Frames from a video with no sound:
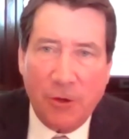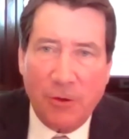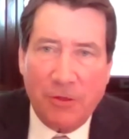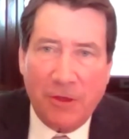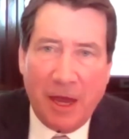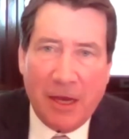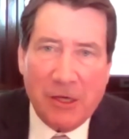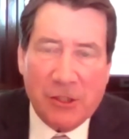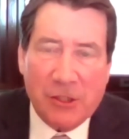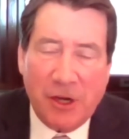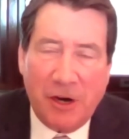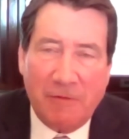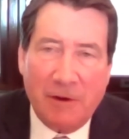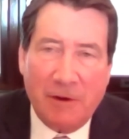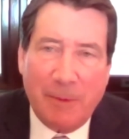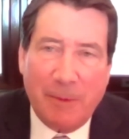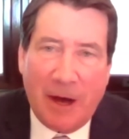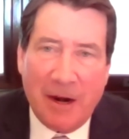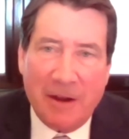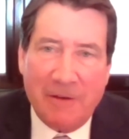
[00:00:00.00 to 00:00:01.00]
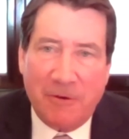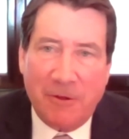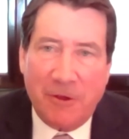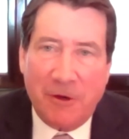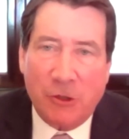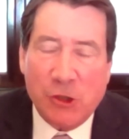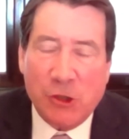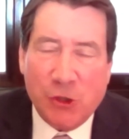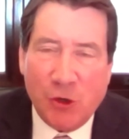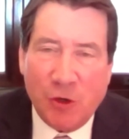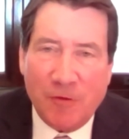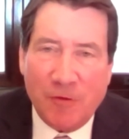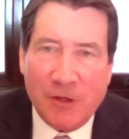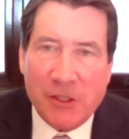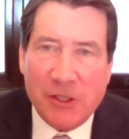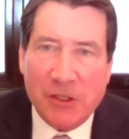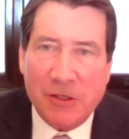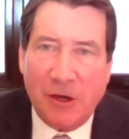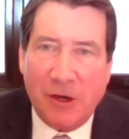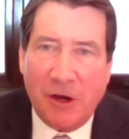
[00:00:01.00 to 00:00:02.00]
you, and thanks to everybody for their
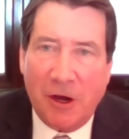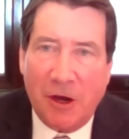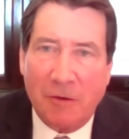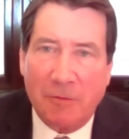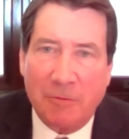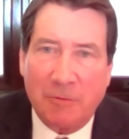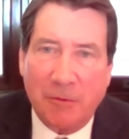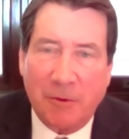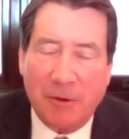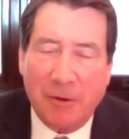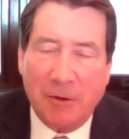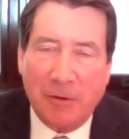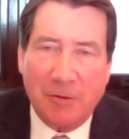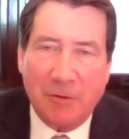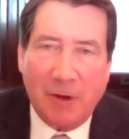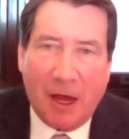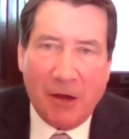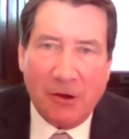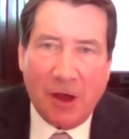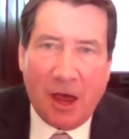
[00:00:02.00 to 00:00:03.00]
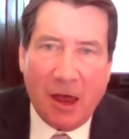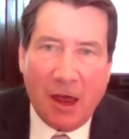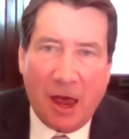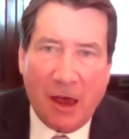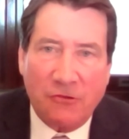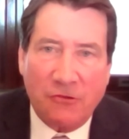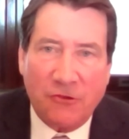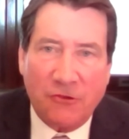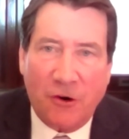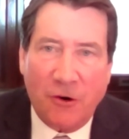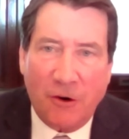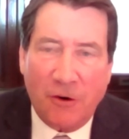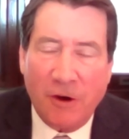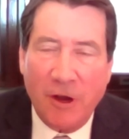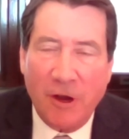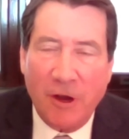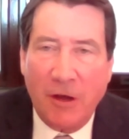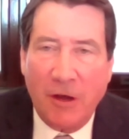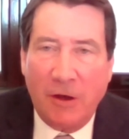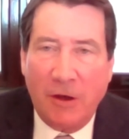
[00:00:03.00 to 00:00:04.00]
service. Um, I, I, I,
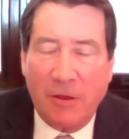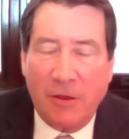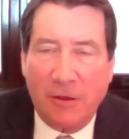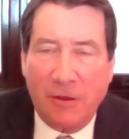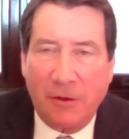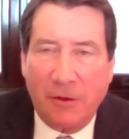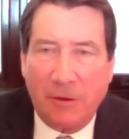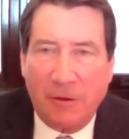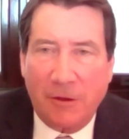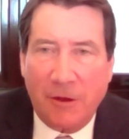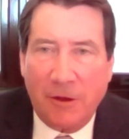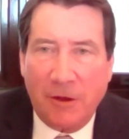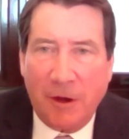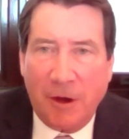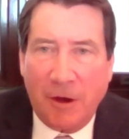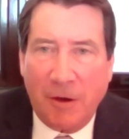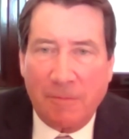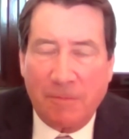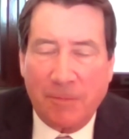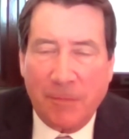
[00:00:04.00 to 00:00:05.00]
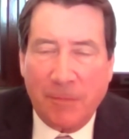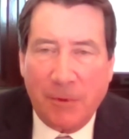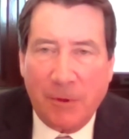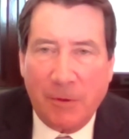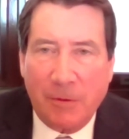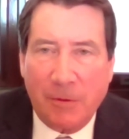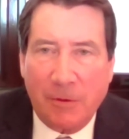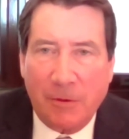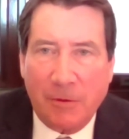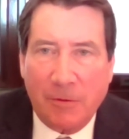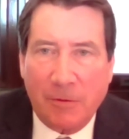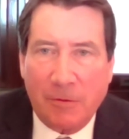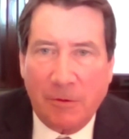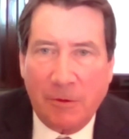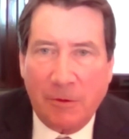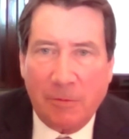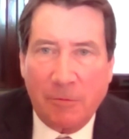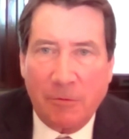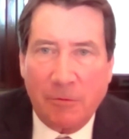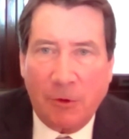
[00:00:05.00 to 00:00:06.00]
share the uh, the, the,
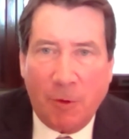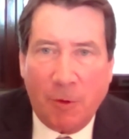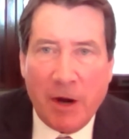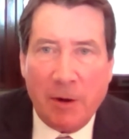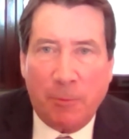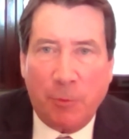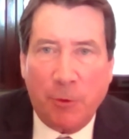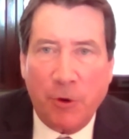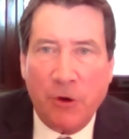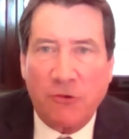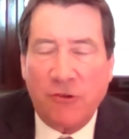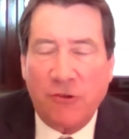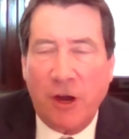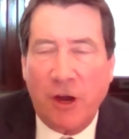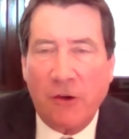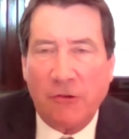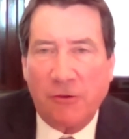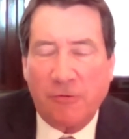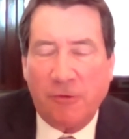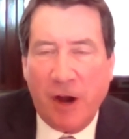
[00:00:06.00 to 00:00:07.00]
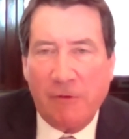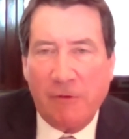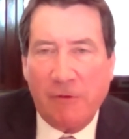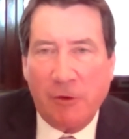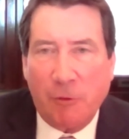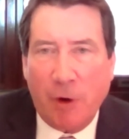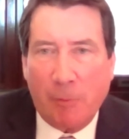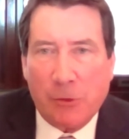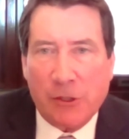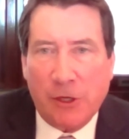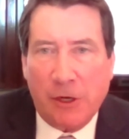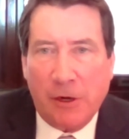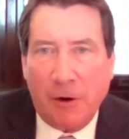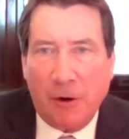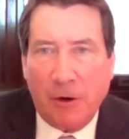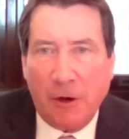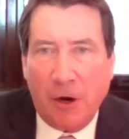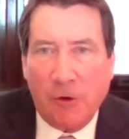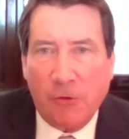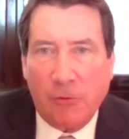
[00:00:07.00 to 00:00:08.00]
the the great appreciation for having represented
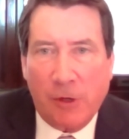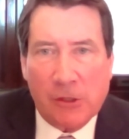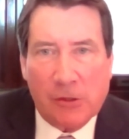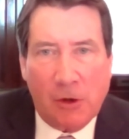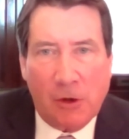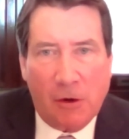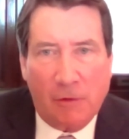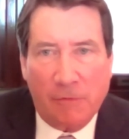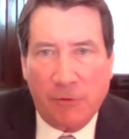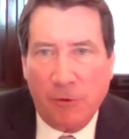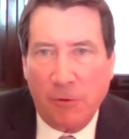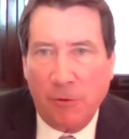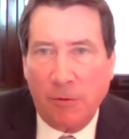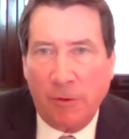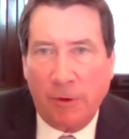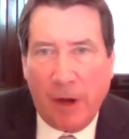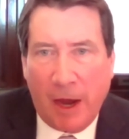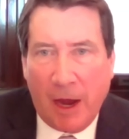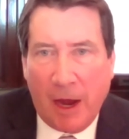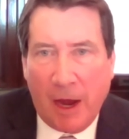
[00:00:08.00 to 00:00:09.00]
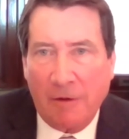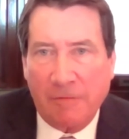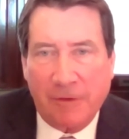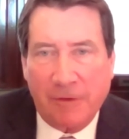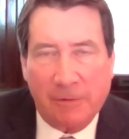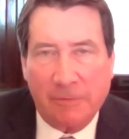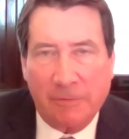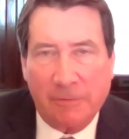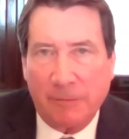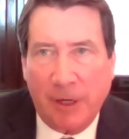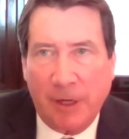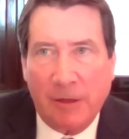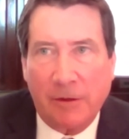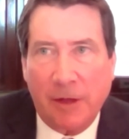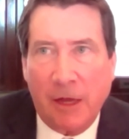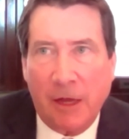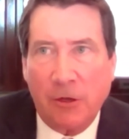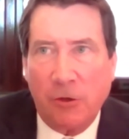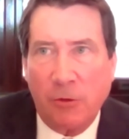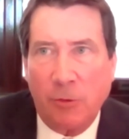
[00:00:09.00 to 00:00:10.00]
our country as all of you have, and and
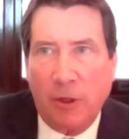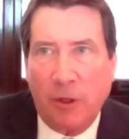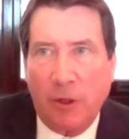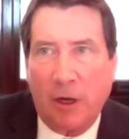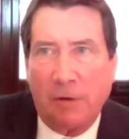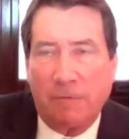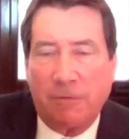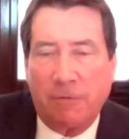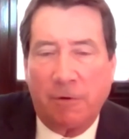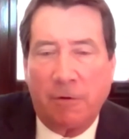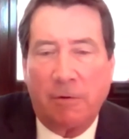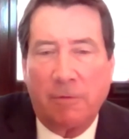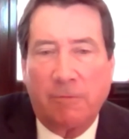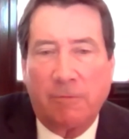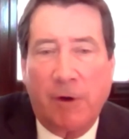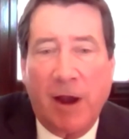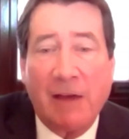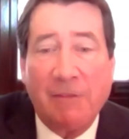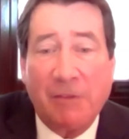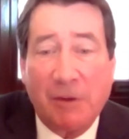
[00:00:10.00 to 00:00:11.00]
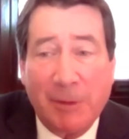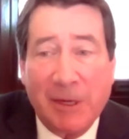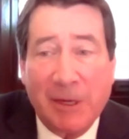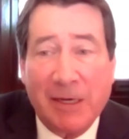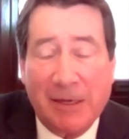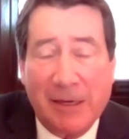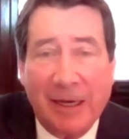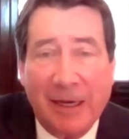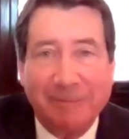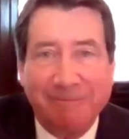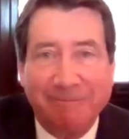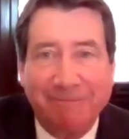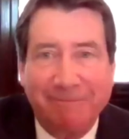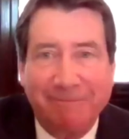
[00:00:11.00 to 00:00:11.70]
thank you again for for having me today.